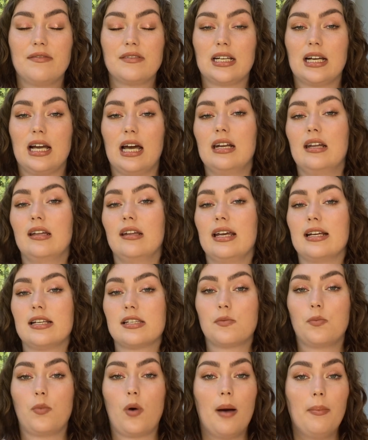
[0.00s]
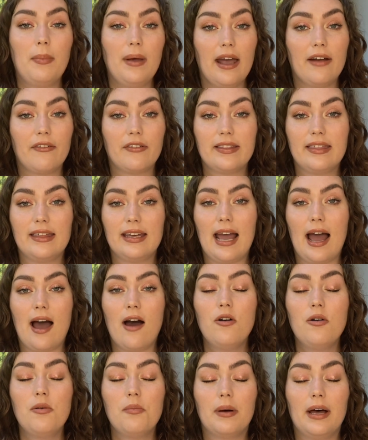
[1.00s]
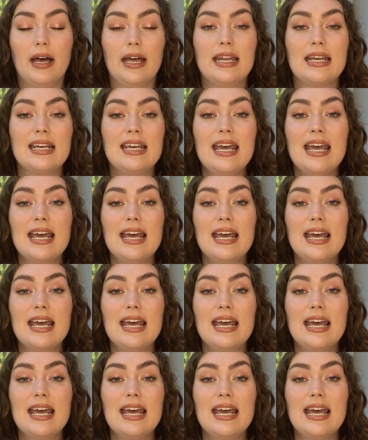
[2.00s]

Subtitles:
to kind of like swap everything out, but